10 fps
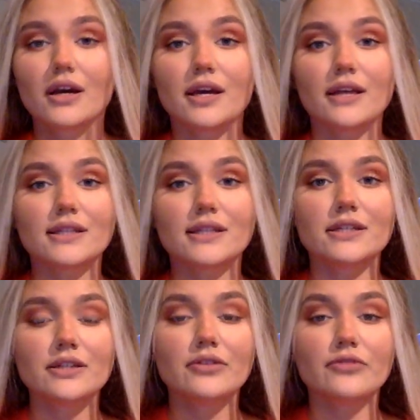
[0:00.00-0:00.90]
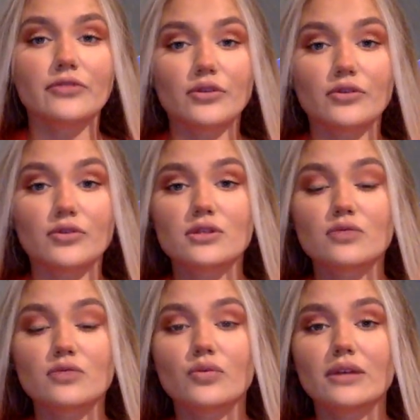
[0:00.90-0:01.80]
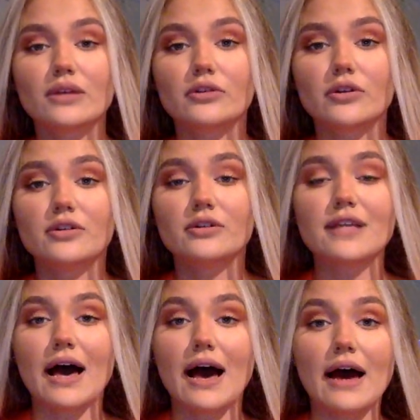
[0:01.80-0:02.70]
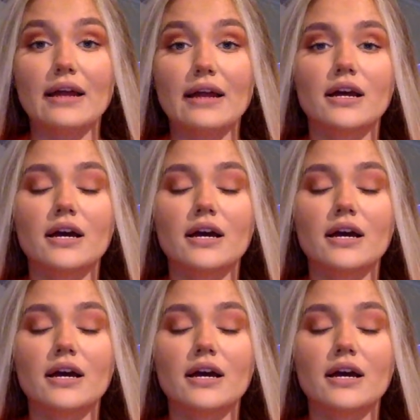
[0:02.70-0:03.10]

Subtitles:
In linear views, we learn that